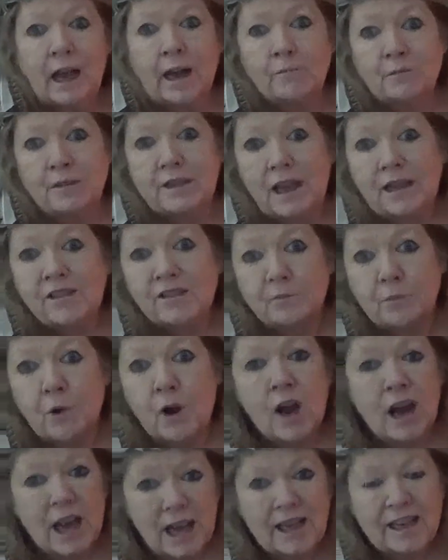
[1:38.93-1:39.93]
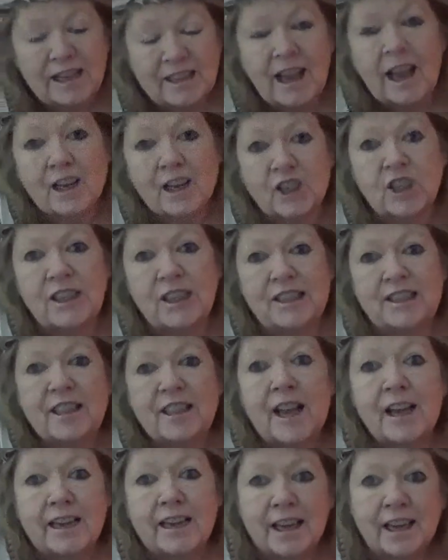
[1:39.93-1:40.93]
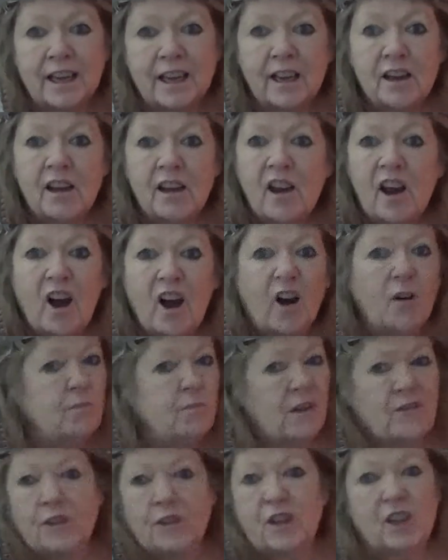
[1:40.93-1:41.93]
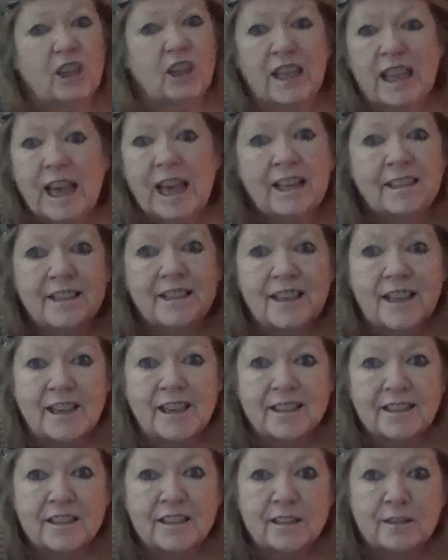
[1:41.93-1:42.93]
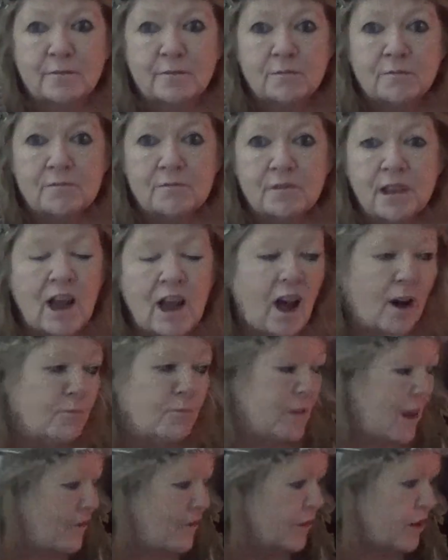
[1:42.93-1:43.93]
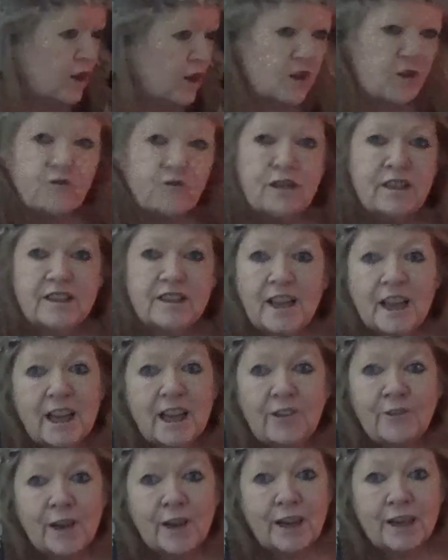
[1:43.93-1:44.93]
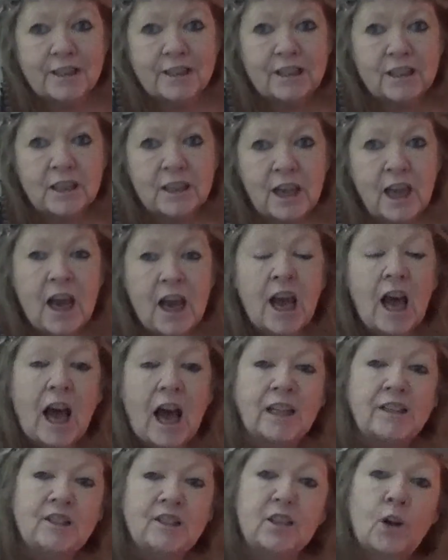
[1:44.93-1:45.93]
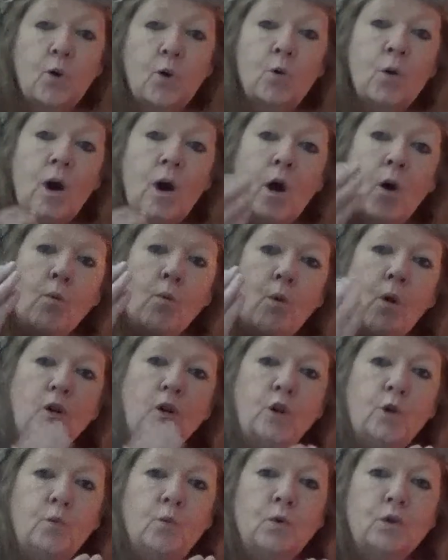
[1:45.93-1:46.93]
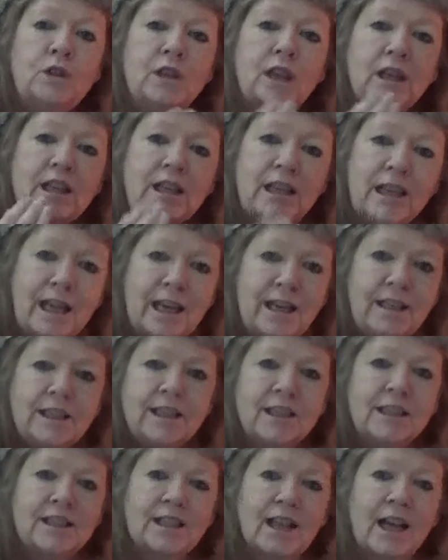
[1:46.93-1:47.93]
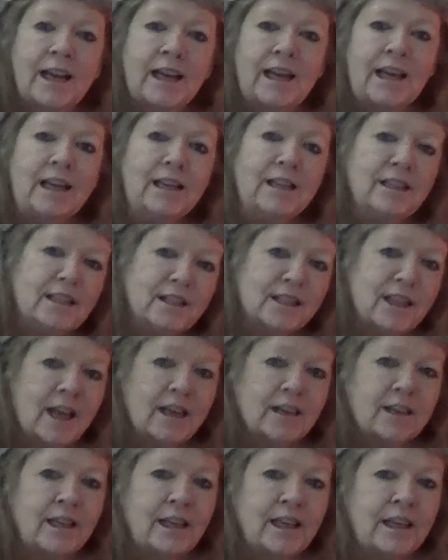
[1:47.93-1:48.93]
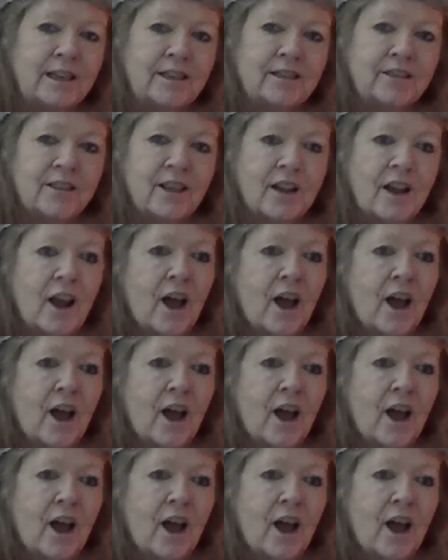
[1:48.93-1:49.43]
am desperate. It is actually saying, I'm never going to get it. I'm never going to receive it. And so what you would need to say instead is,